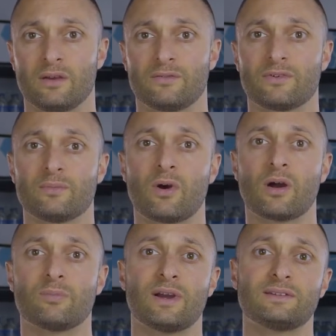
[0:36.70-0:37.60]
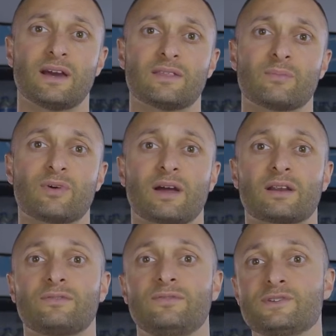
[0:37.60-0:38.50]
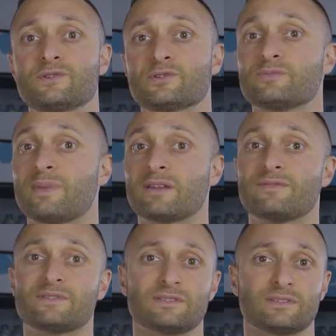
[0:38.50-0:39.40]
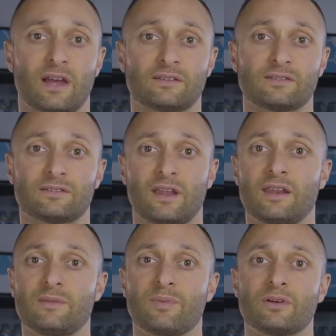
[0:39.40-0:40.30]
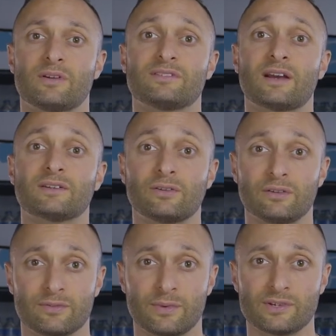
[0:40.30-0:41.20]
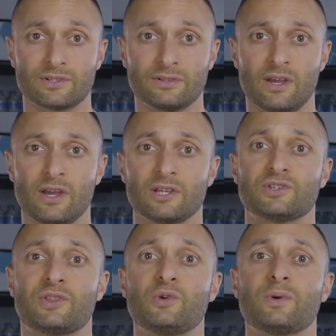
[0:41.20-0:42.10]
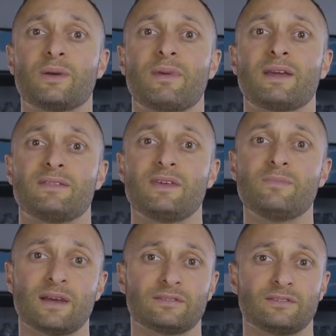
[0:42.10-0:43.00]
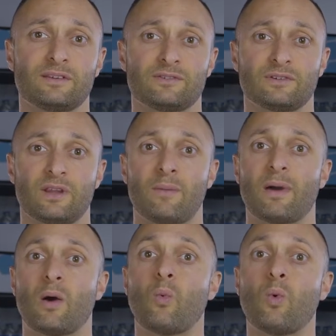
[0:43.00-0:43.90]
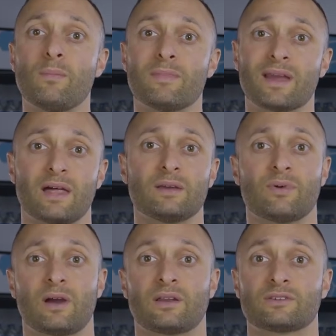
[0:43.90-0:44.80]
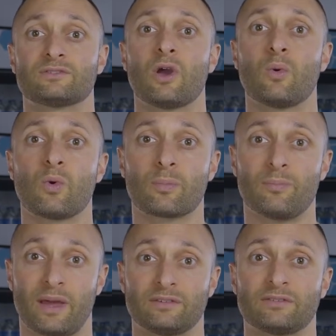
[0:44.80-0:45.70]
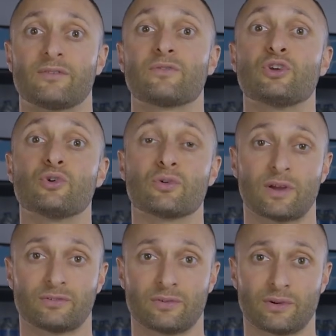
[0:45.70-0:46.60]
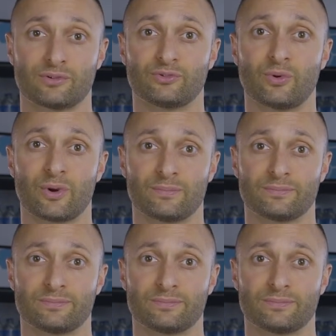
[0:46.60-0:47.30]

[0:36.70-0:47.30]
Furthermore, I'll break down the product features, benefits, and sizes, and any pertinent technical information so that you can make the best decision about what Migali products work best for your restaurant or store.